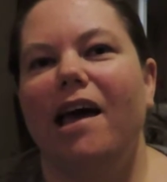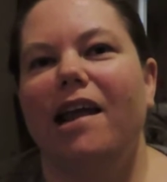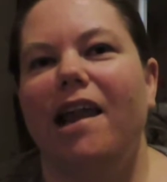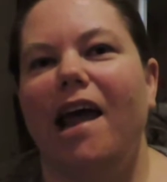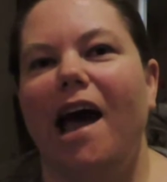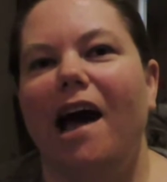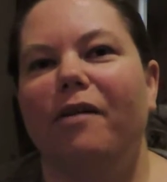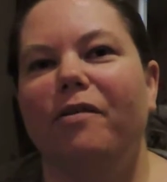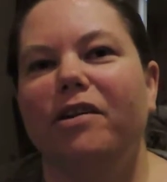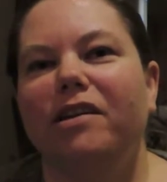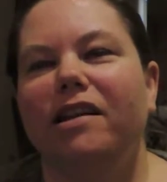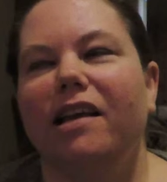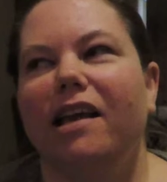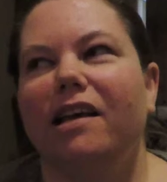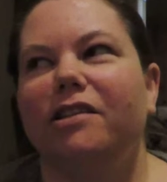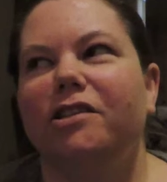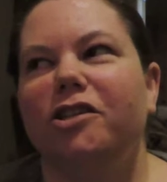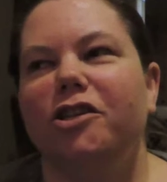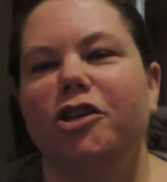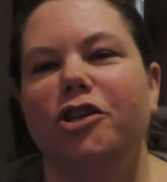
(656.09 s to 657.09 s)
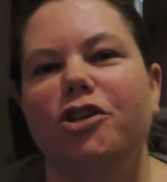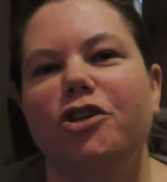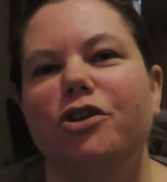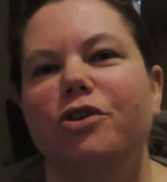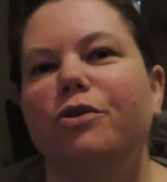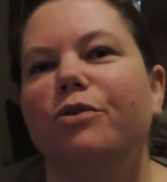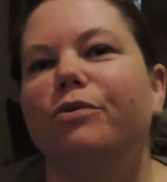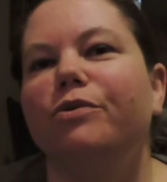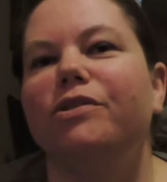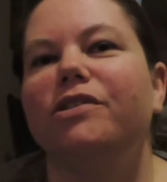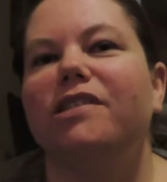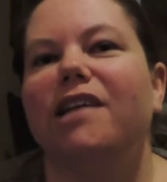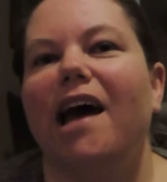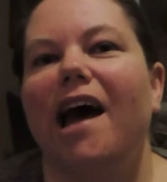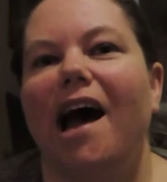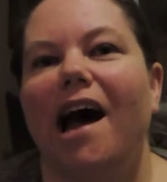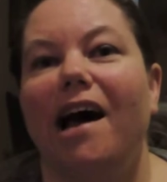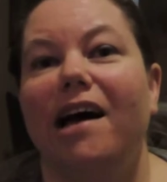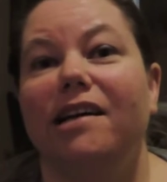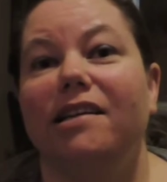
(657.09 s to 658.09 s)
and how it gets used
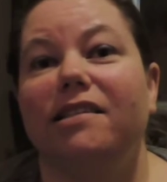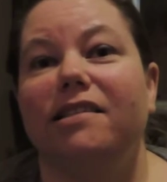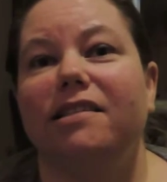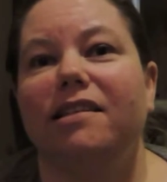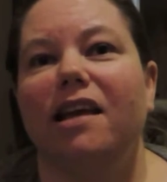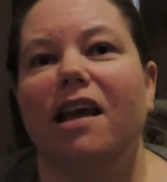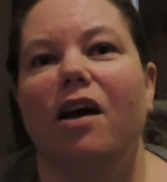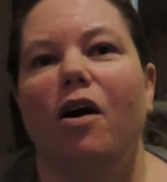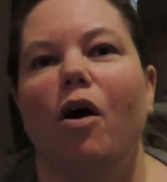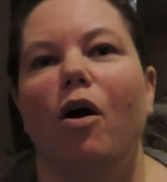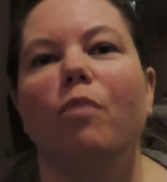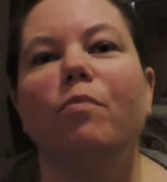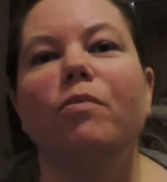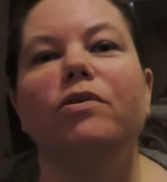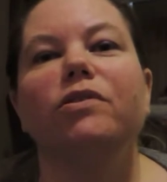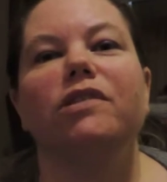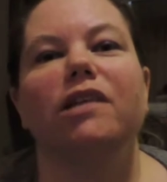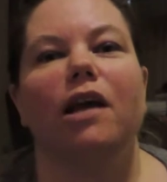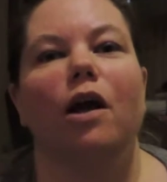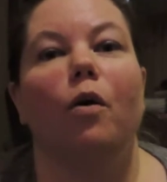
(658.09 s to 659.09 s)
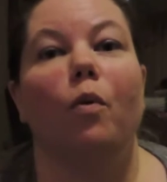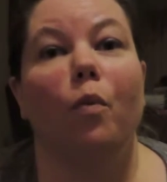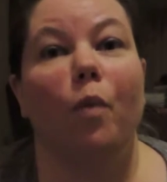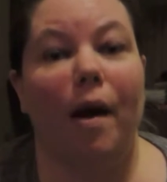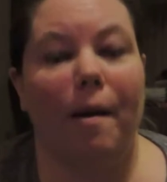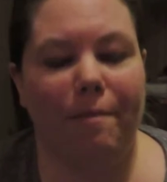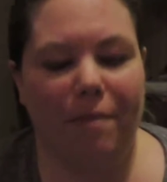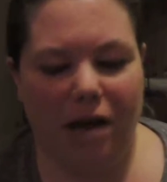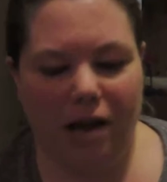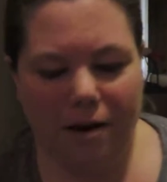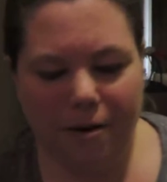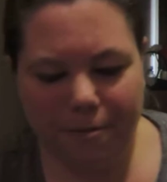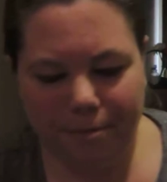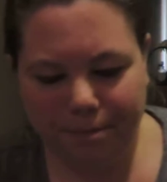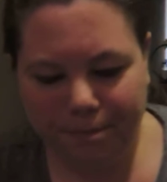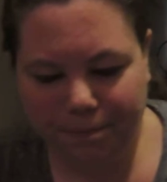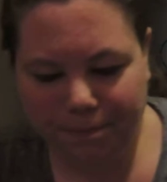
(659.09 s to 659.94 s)
as almost like a weapon.